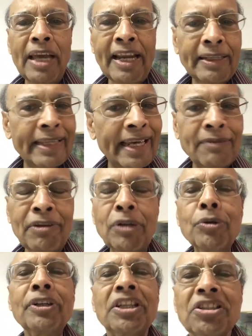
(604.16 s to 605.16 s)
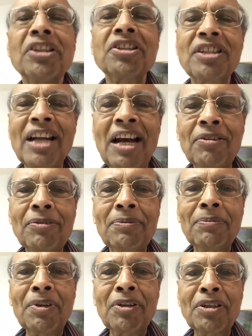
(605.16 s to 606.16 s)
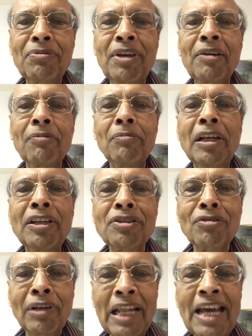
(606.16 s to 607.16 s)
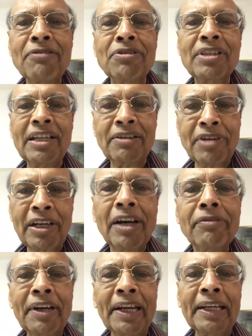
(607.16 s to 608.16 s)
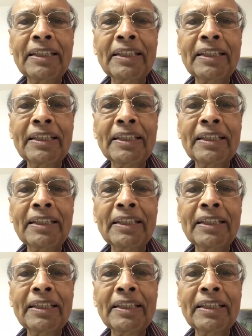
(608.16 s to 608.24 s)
and then we are doing research now because we have millions of lives that we are covering.